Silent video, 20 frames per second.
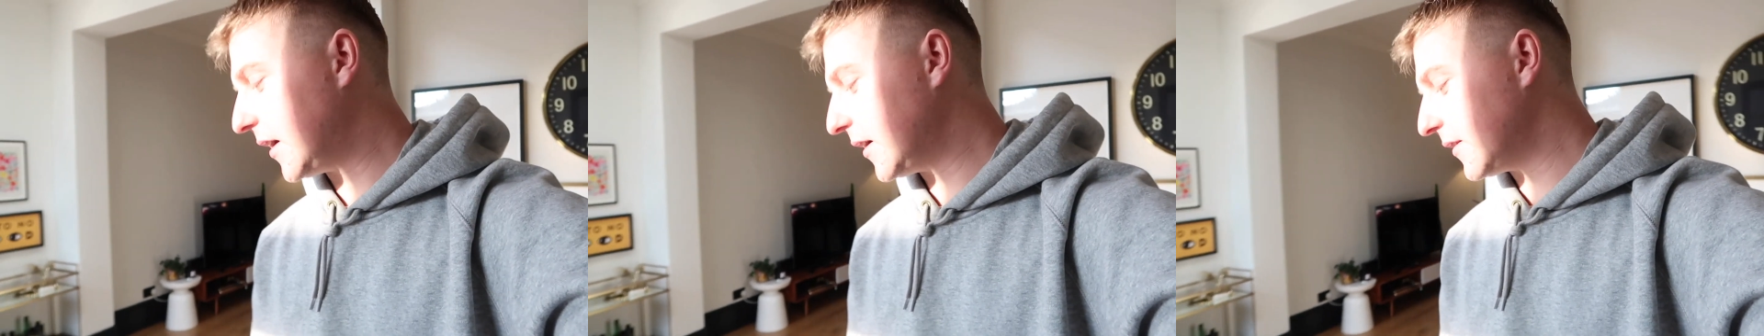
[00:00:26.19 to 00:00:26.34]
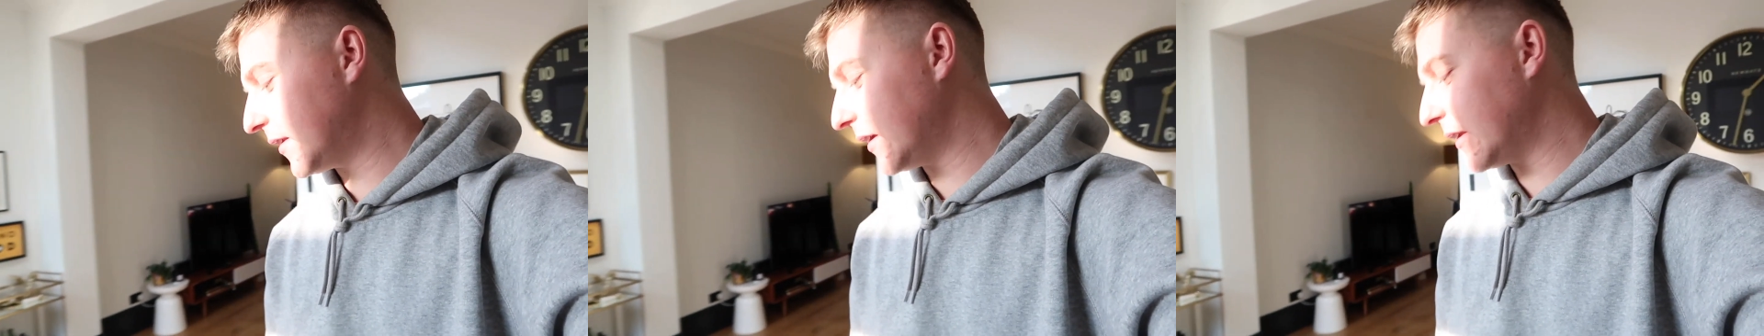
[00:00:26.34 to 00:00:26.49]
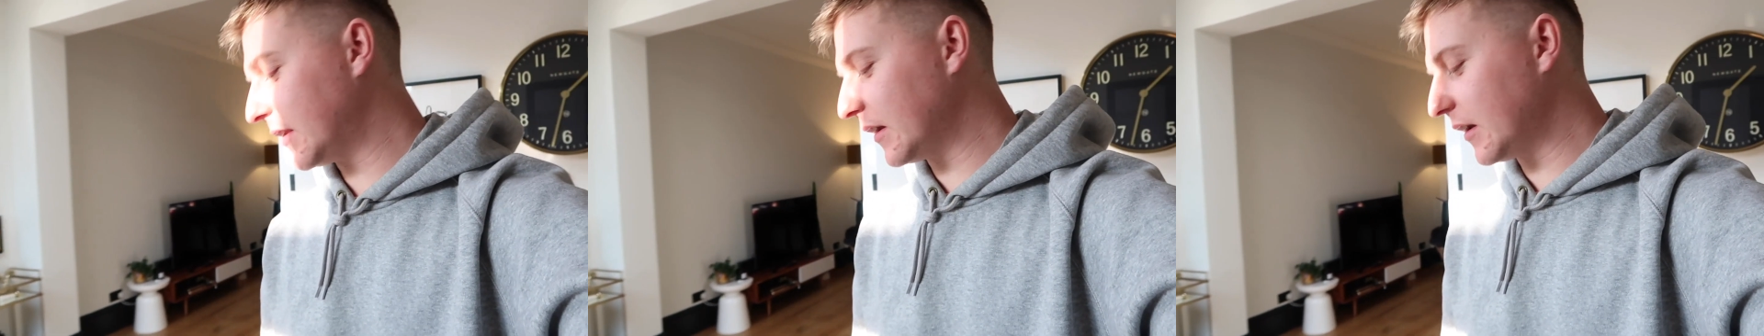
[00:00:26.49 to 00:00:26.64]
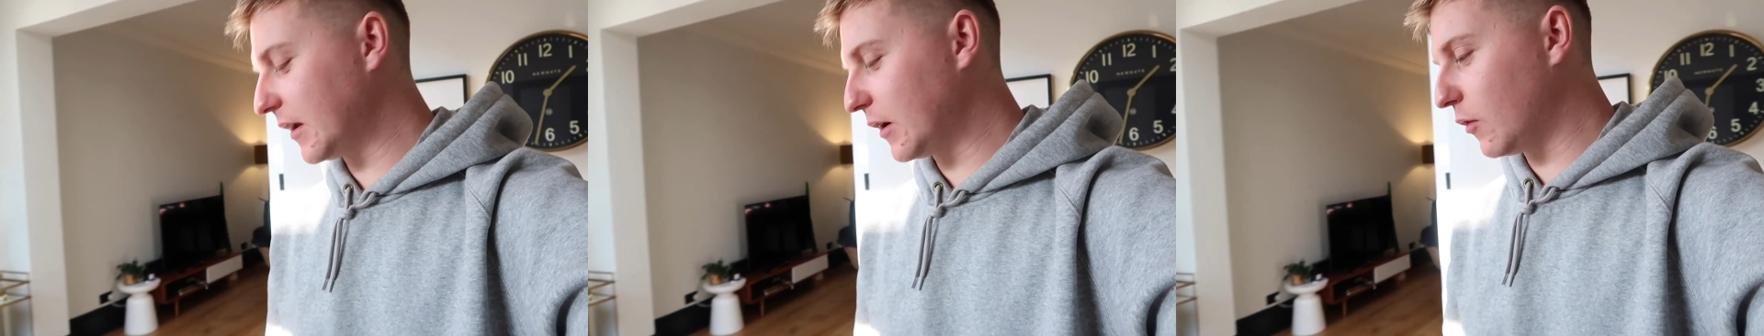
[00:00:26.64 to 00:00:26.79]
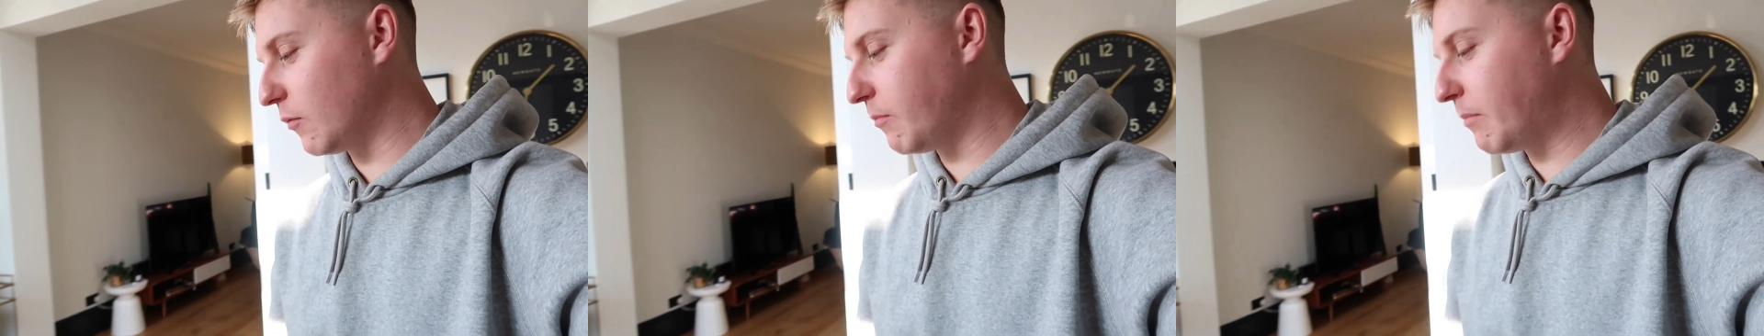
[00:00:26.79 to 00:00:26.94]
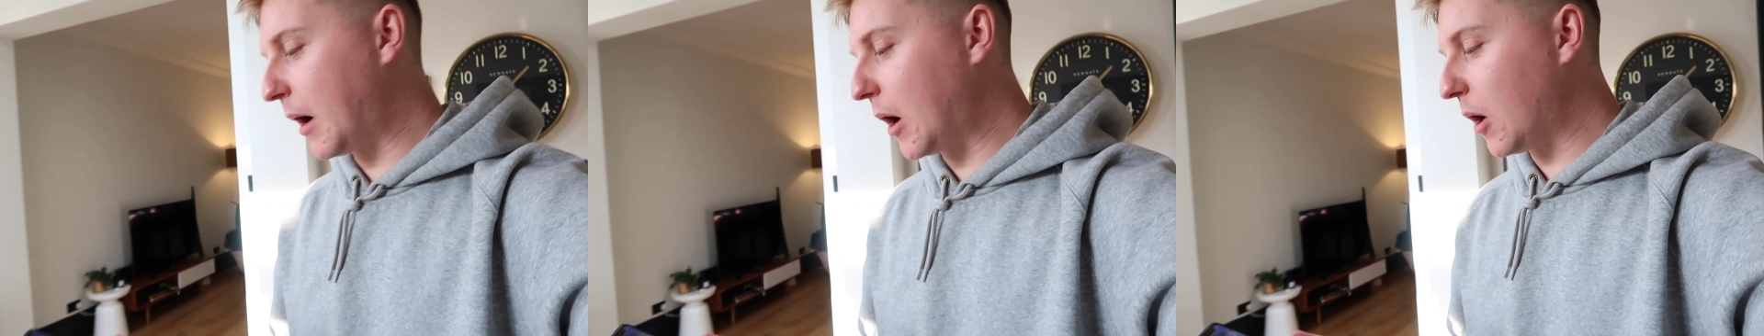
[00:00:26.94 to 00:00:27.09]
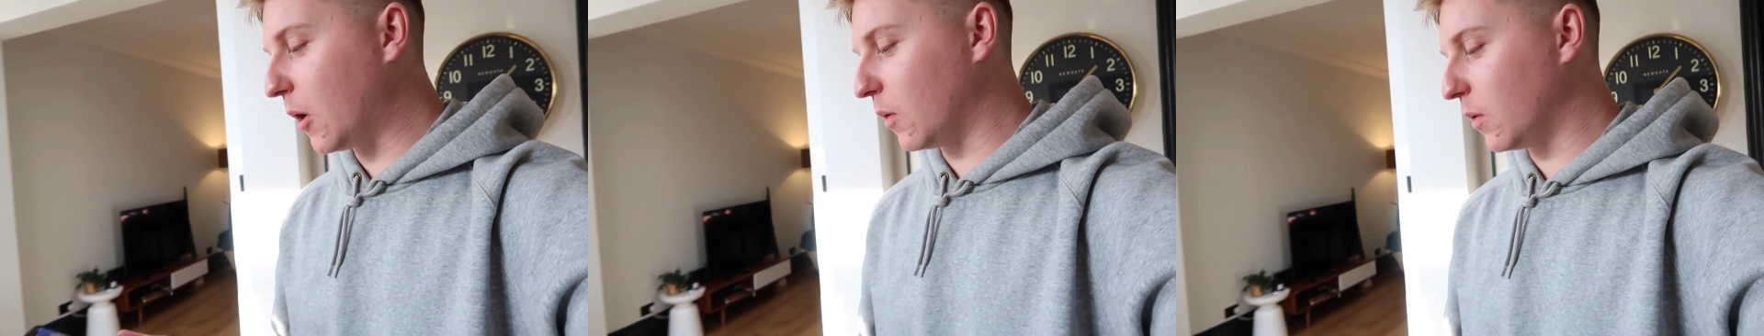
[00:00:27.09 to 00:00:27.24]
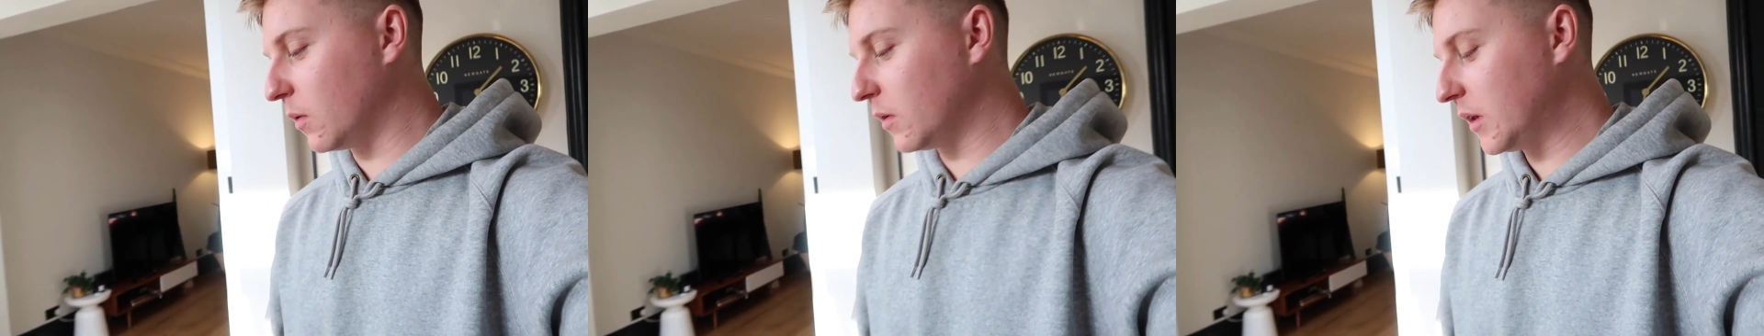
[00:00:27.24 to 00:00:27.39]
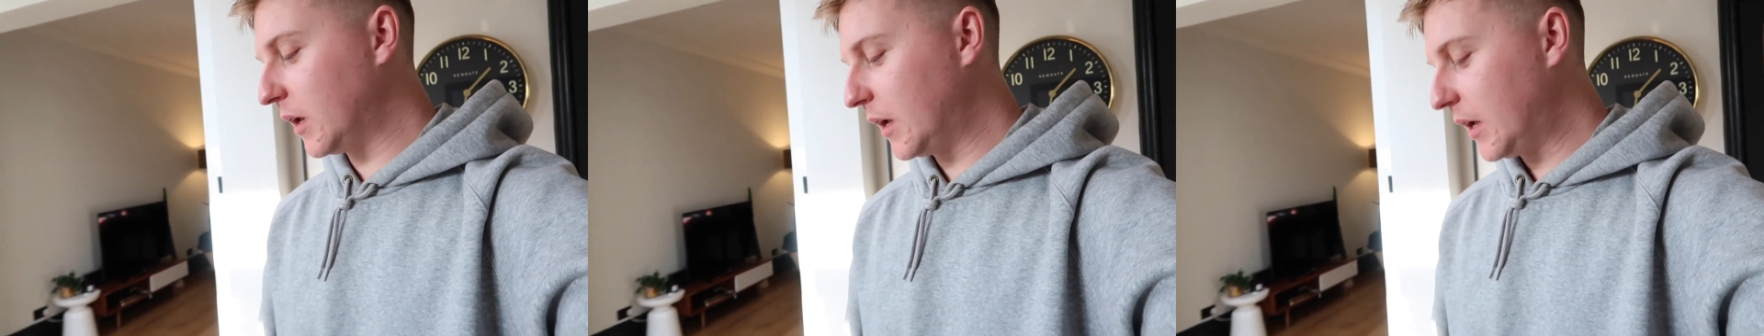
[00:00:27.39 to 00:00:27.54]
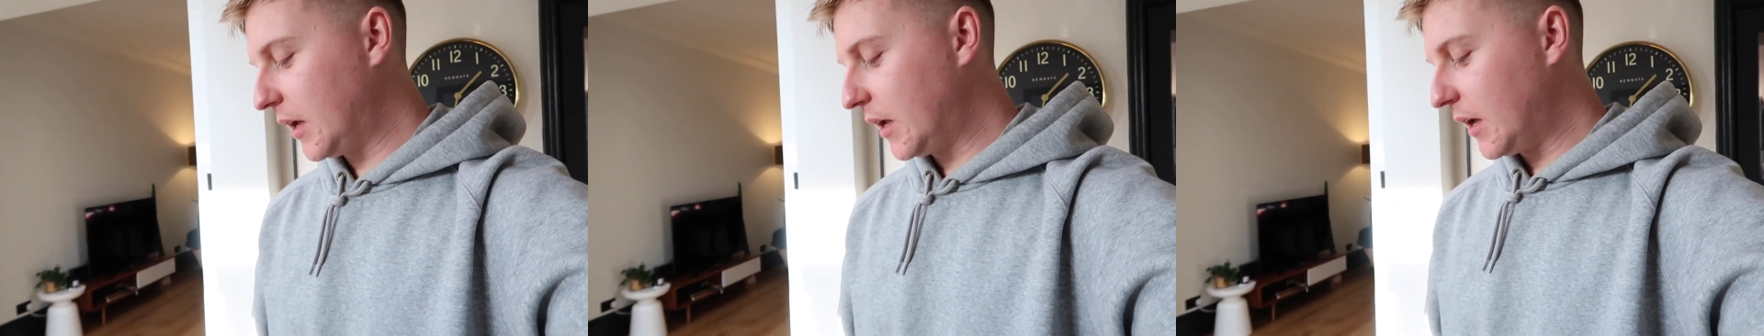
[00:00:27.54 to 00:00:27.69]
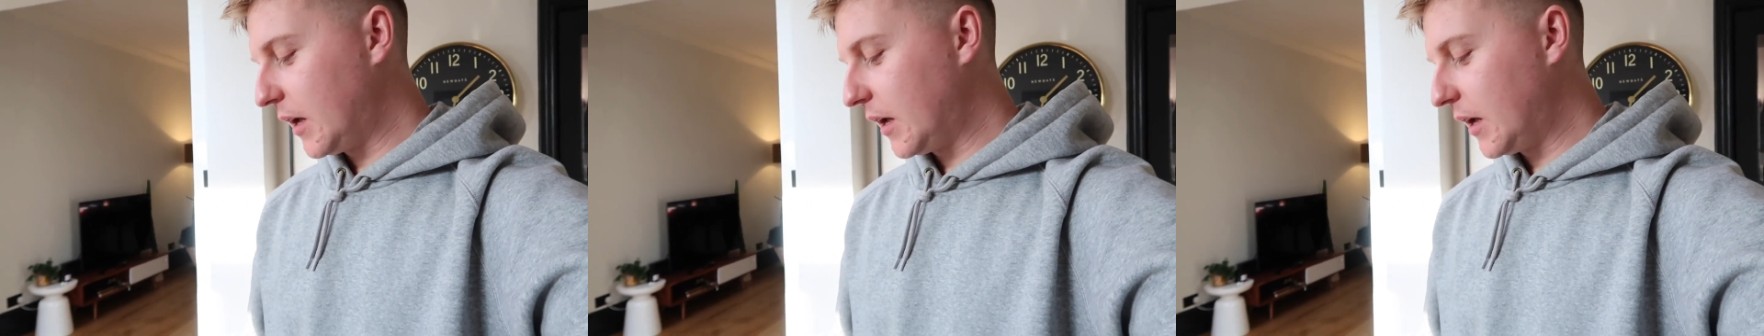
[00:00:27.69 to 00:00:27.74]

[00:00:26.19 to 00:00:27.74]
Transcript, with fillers: I did a little poll.